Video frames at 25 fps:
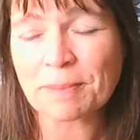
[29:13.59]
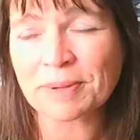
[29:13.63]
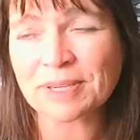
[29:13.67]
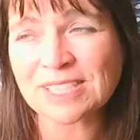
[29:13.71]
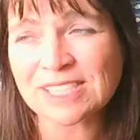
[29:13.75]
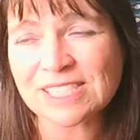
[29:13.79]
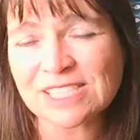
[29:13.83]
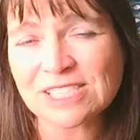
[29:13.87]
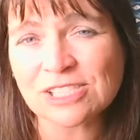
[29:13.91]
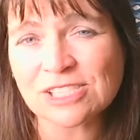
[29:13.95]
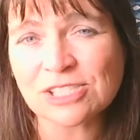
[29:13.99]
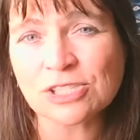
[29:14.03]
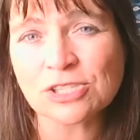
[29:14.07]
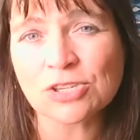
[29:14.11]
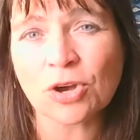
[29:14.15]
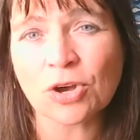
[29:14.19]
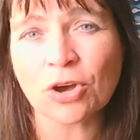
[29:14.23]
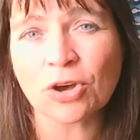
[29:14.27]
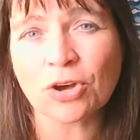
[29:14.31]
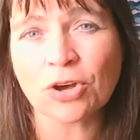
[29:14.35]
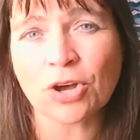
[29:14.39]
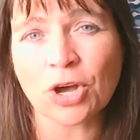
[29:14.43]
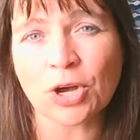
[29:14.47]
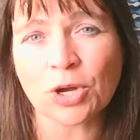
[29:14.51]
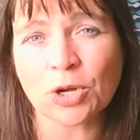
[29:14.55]
But it's
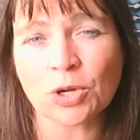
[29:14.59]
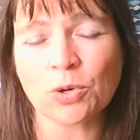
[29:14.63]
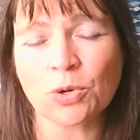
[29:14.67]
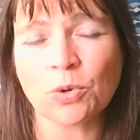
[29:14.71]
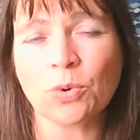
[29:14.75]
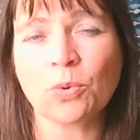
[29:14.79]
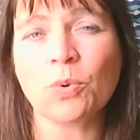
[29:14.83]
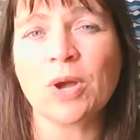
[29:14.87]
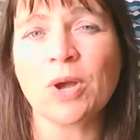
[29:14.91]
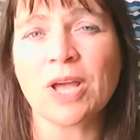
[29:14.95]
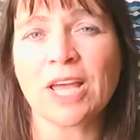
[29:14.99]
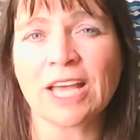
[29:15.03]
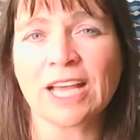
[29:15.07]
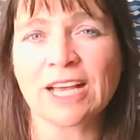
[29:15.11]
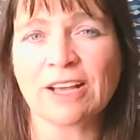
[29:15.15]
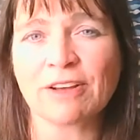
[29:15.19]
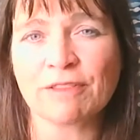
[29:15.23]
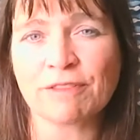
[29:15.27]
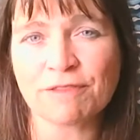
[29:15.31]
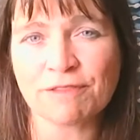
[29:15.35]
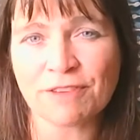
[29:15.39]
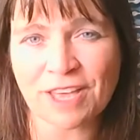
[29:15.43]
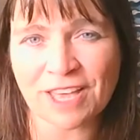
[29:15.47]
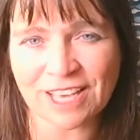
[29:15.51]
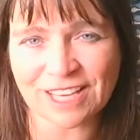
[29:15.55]
not a quick
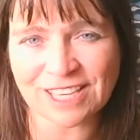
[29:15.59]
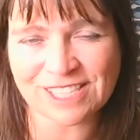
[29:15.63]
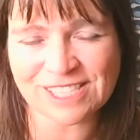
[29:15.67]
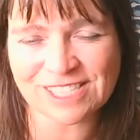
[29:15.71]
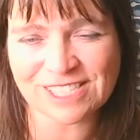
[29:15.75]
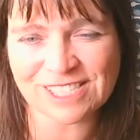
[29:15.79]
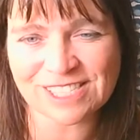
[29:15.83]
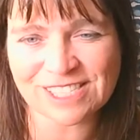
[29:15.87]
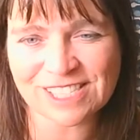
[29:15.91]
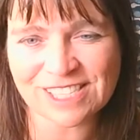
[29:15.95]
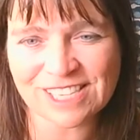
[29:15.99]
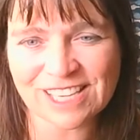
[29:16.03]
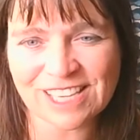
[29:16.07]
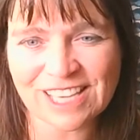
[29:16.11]
fix.